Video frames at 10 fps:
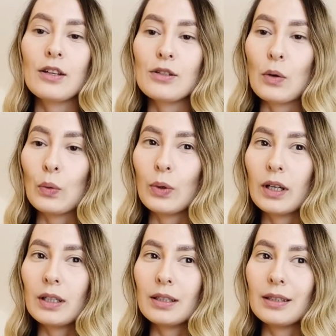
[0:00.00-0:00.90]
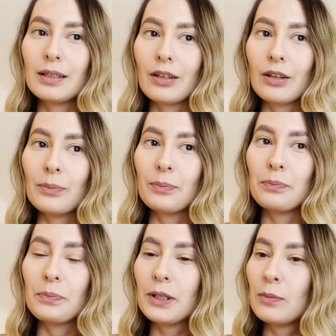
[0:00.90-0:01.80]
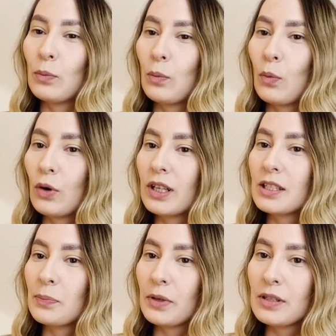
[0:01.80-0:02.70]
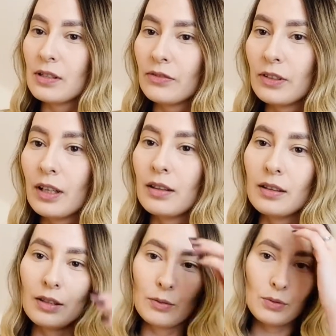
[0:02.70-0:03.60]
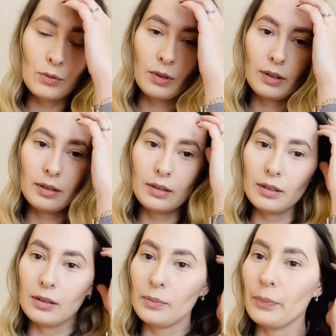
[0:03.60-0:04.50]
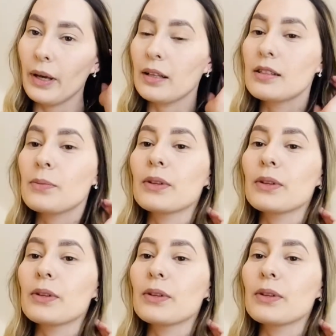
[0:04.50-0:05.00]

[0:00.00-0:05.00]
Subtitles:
So they are a bit more expensive than the usual palettes,